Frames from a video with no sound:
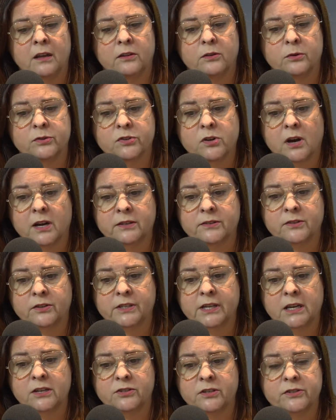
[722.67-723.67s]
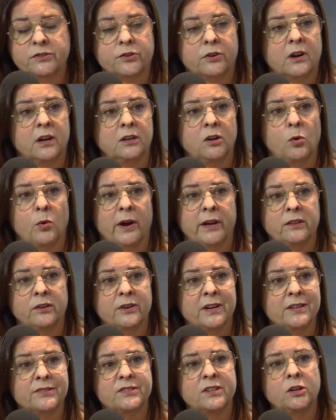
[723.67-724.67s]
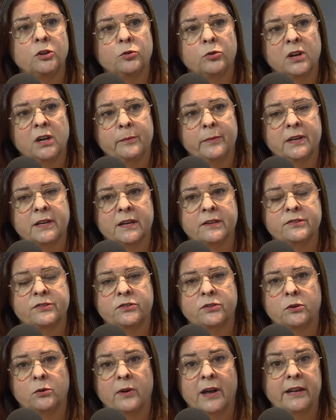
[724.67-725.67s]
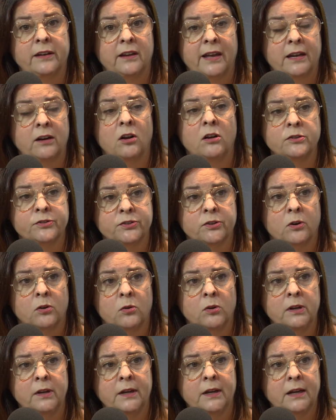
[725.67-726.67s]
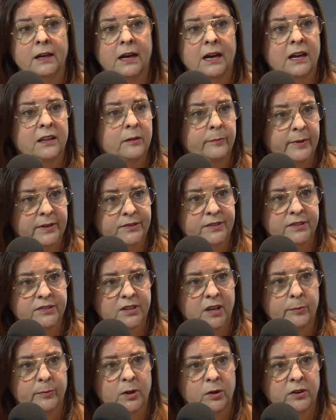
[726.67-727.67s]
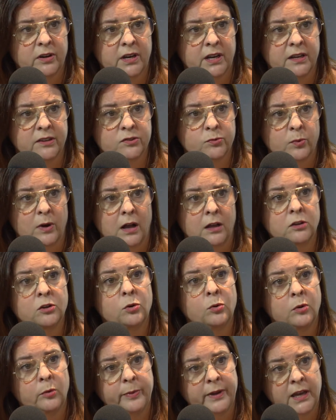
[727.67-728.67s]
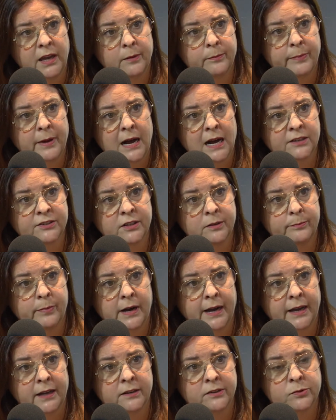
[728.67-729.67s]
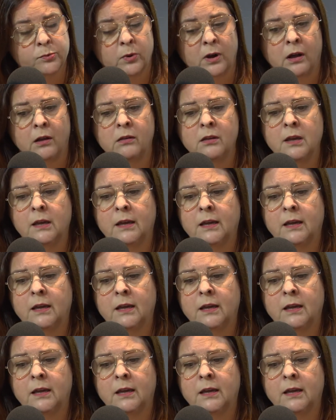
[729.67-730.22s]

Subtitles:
Those consultations are ongoing. There is an agreement as to, and also the business community as well, who will be impacted by it as well.